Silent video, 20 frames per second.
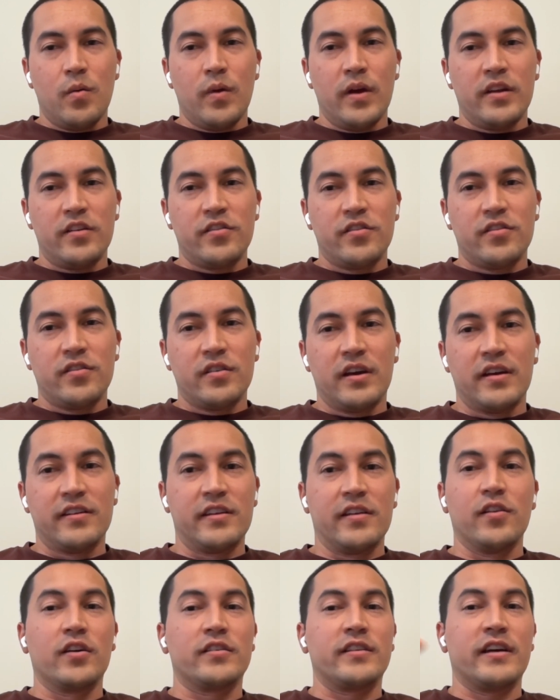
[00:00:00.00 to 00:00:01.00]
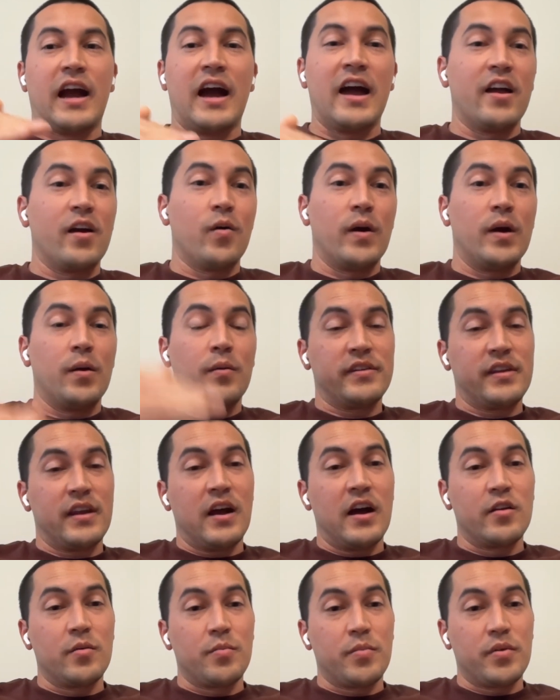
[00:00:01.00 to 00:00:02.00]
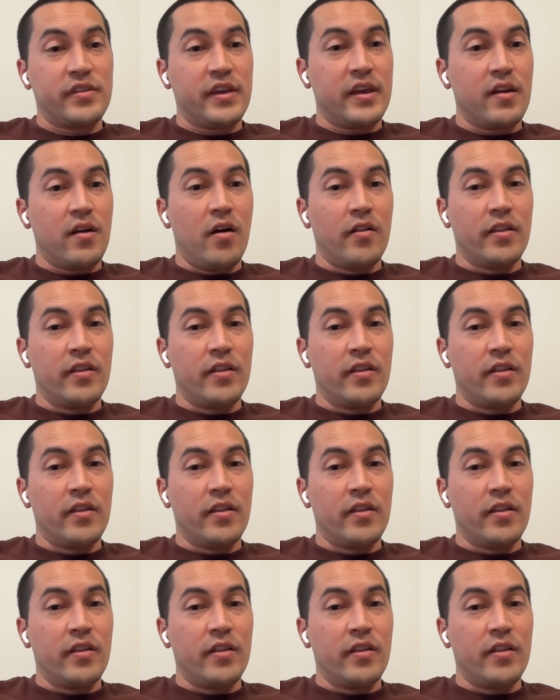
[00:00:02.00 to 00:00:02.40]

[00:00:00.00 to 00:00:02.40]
which, because it looked like IO wait was at 100%